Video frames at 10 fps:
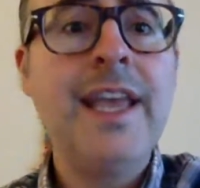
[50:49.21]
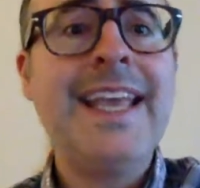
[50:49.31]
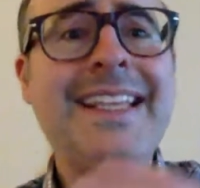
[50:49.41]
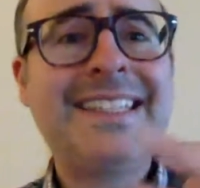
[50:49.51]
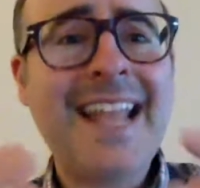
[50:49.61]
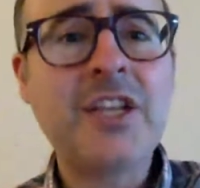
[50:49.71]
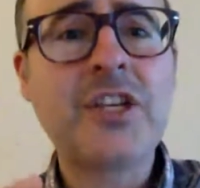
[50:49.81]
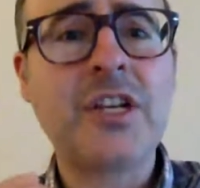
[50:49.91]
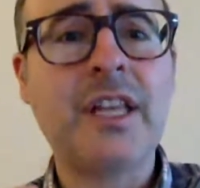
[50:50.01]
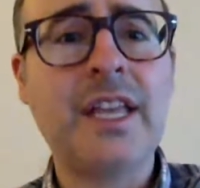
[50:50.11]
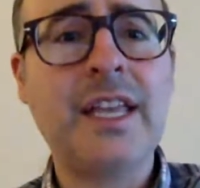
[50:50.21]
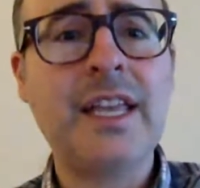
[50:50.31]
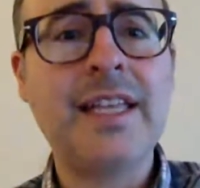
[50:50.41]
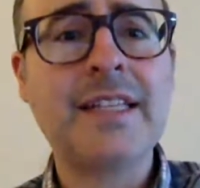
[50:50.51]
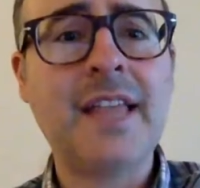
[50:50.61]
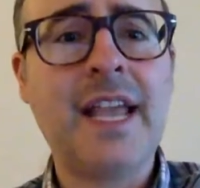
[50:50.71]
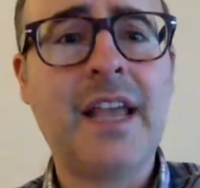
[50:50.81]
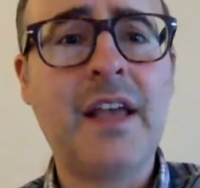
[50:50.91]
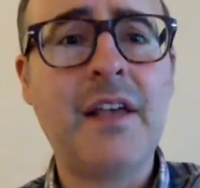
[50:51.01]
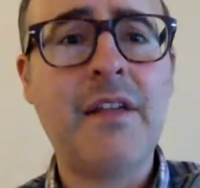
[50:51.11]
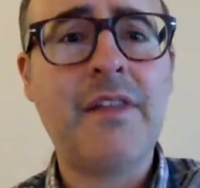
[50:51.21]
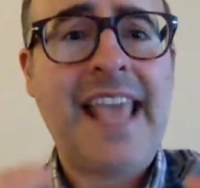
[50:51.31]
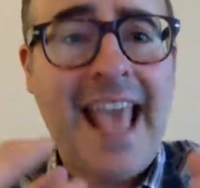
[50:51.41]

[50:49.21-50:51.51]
essentially is like the